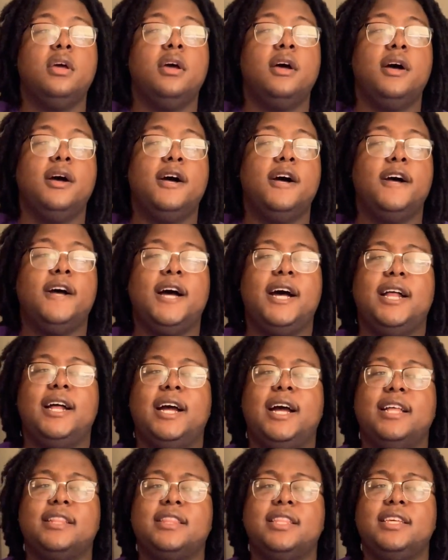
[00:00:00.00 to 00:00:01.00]
Uh,
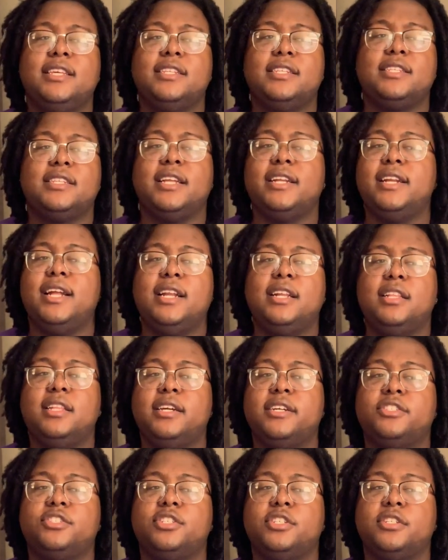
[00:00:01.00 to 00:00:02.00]
I, I think they're not
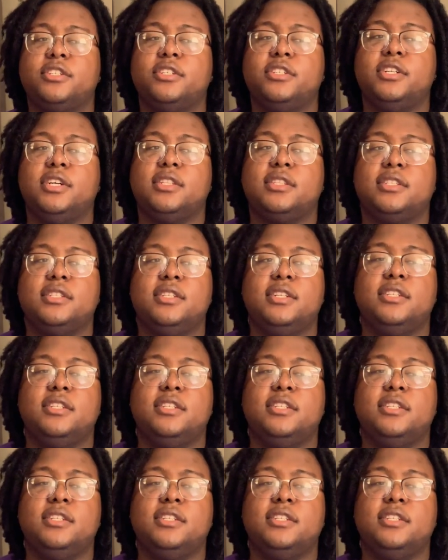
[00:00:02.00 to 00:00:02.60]
electric or nothing.